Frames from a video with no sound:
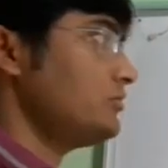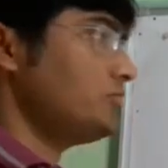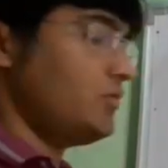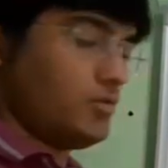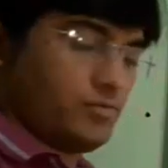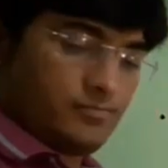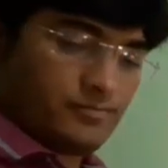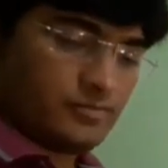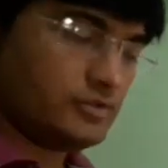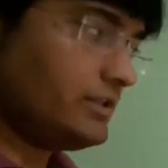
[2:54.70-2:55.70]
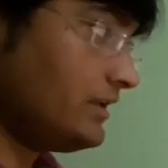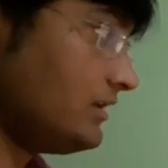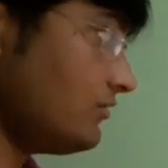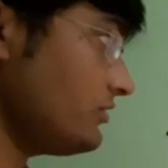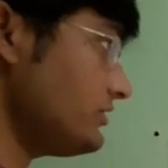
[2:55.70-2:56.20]
the form, then
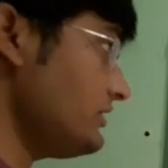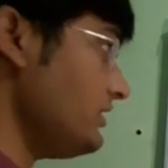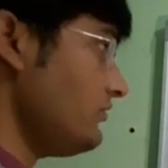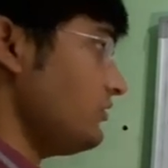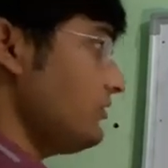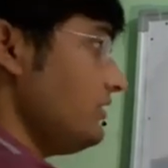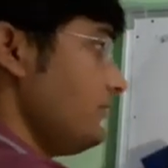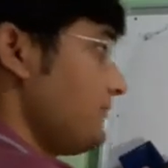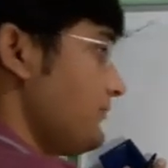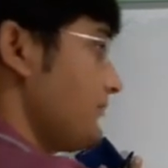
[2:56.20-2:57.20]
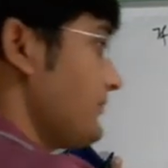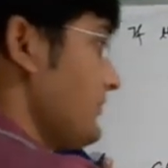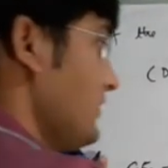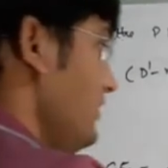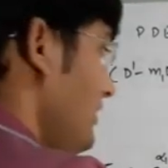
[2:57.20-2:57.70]
our CF will be,
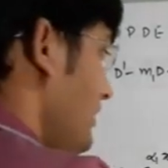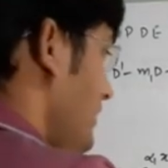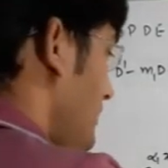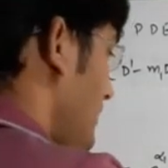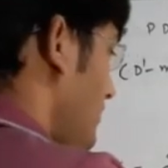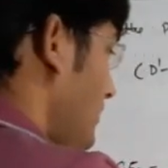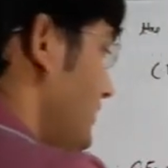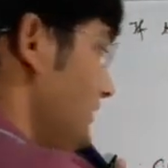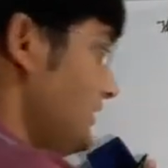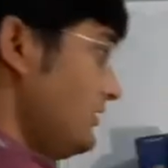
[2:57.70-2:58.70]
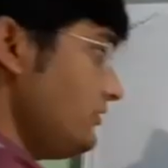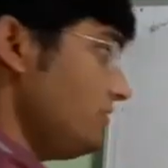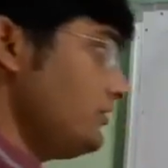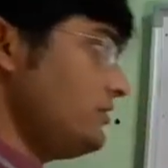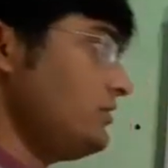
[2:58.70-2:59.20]
now earlier
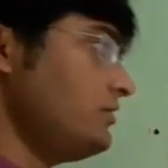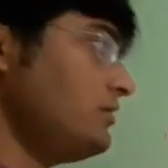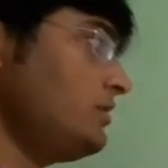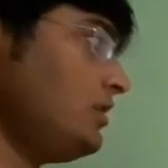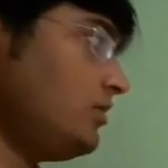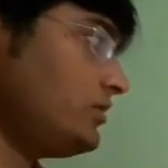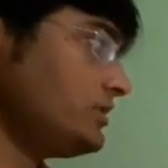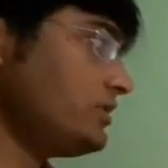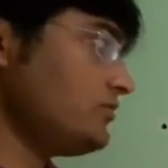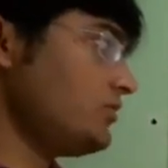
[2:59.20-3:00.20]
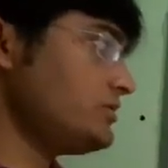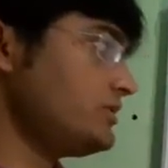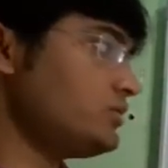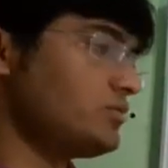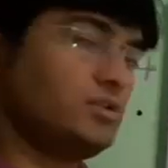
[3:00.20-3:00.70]
our CF was
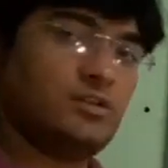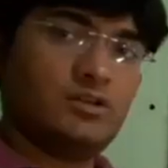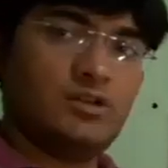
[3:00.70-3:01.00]
this one.